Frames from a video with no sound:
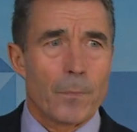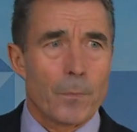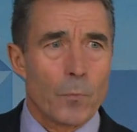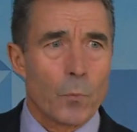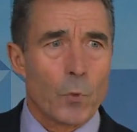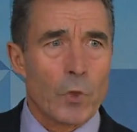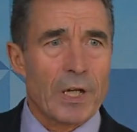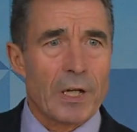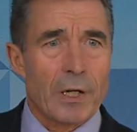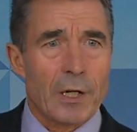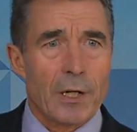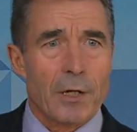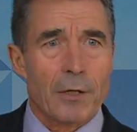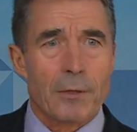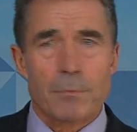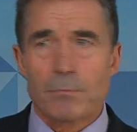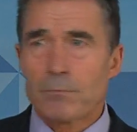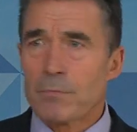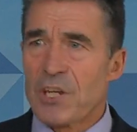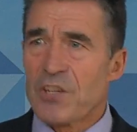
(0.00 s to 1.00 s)
we are
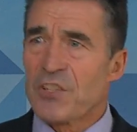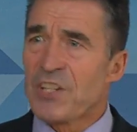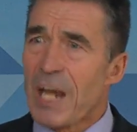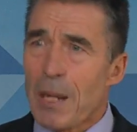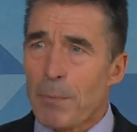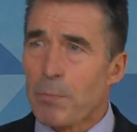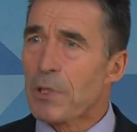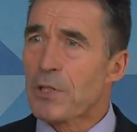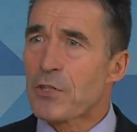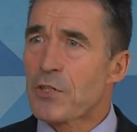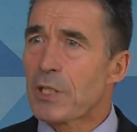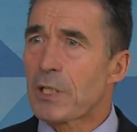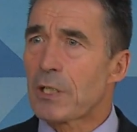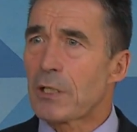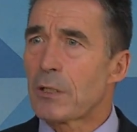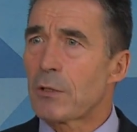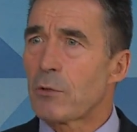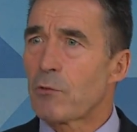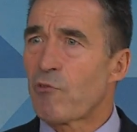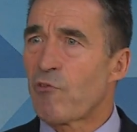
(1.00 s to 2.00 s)

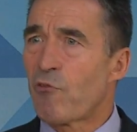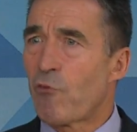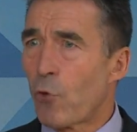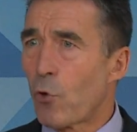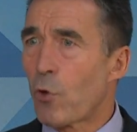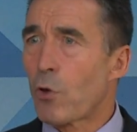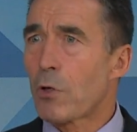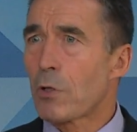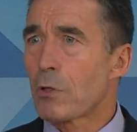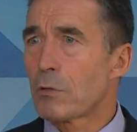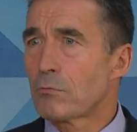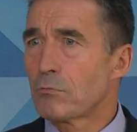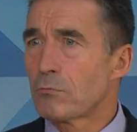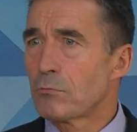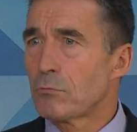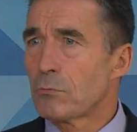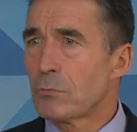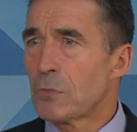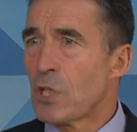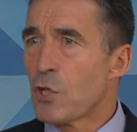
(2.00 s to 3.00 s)
establishing 4
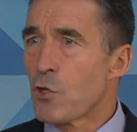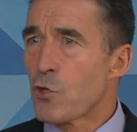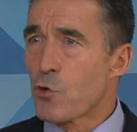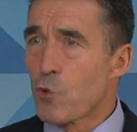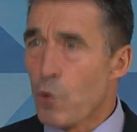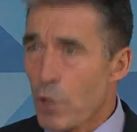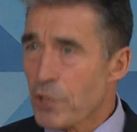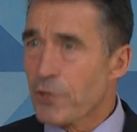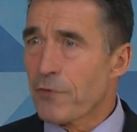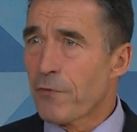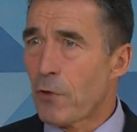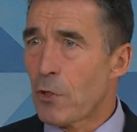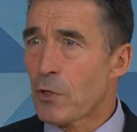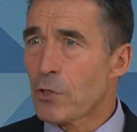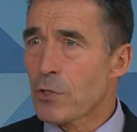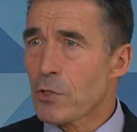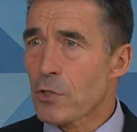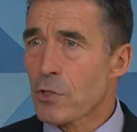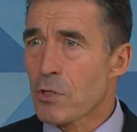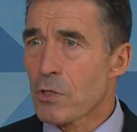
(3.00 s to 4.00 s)
trust
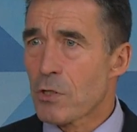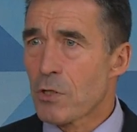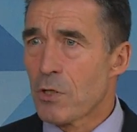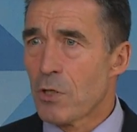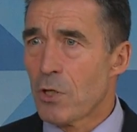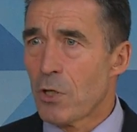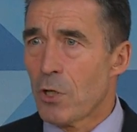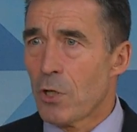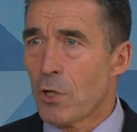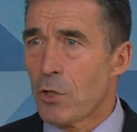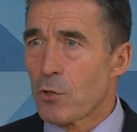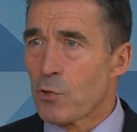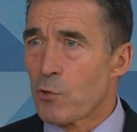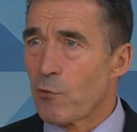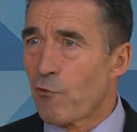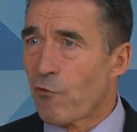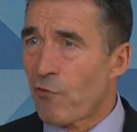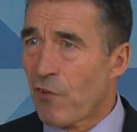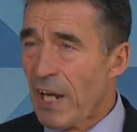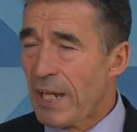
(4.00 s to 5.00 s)
funds to
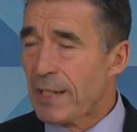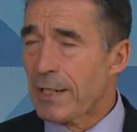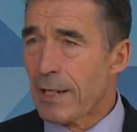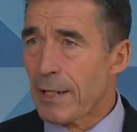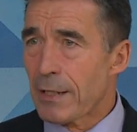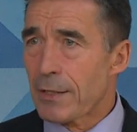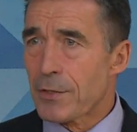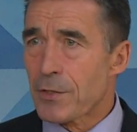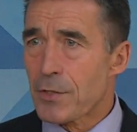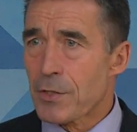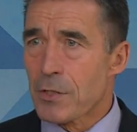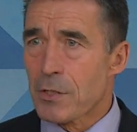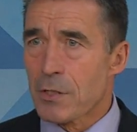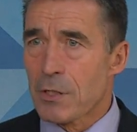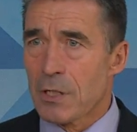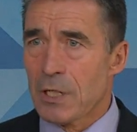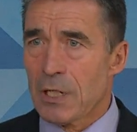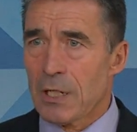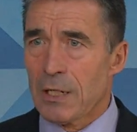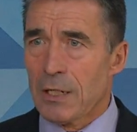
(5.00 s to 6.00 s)
finance
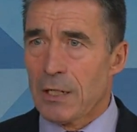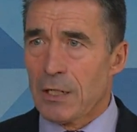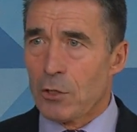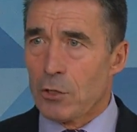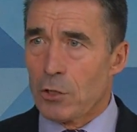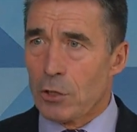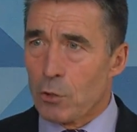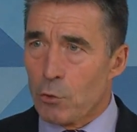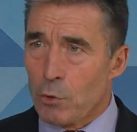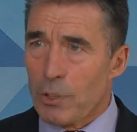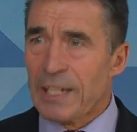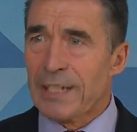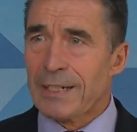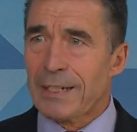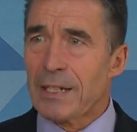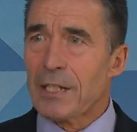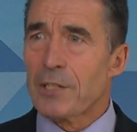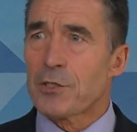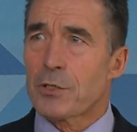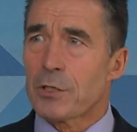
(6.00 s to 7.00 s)
concrete
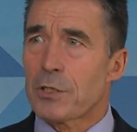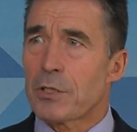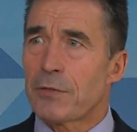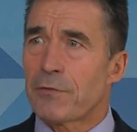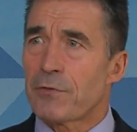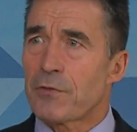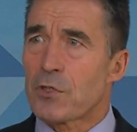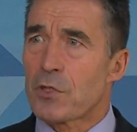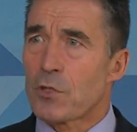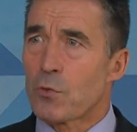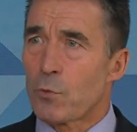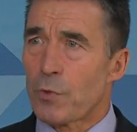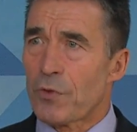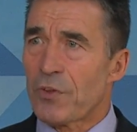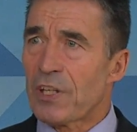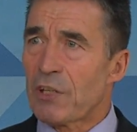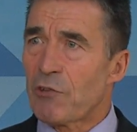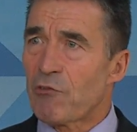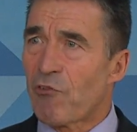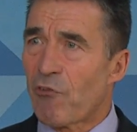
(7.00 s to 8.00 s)
initiatives
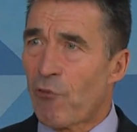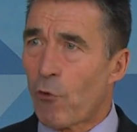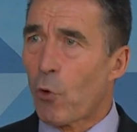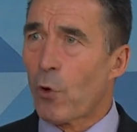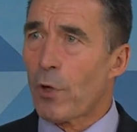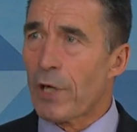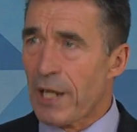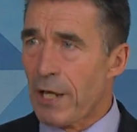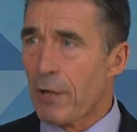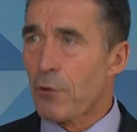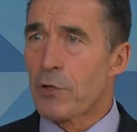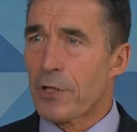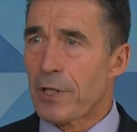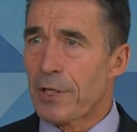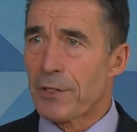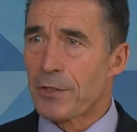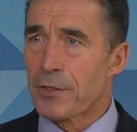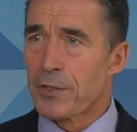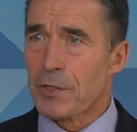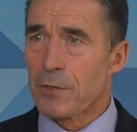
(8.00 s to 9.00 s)
within 4
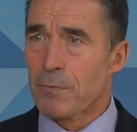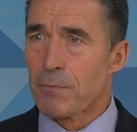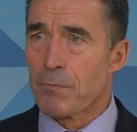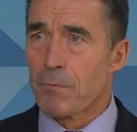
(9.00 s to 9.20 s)
areas: